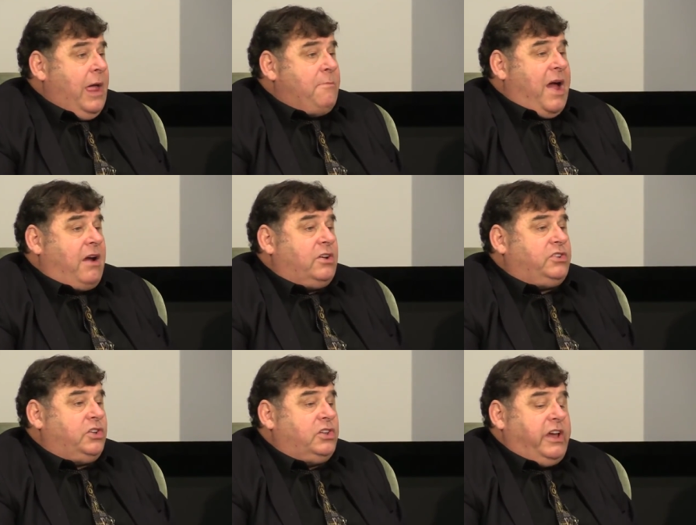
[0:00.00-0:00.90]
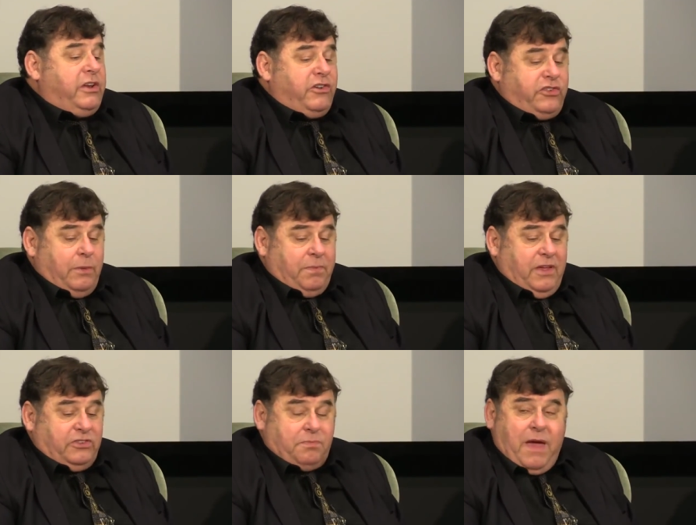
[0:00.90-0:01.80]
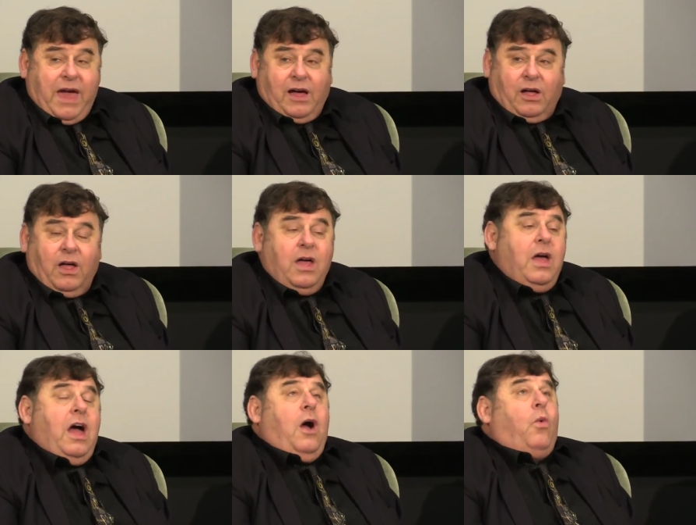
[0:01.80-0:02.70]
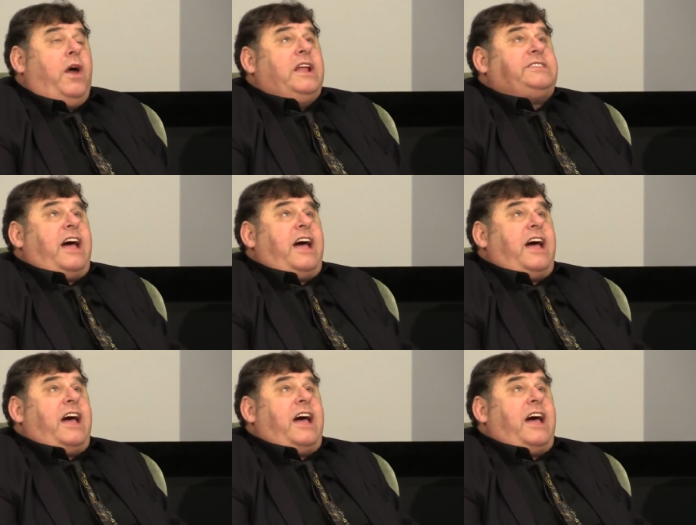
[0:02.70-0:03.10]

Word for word: marital leadership is male. When it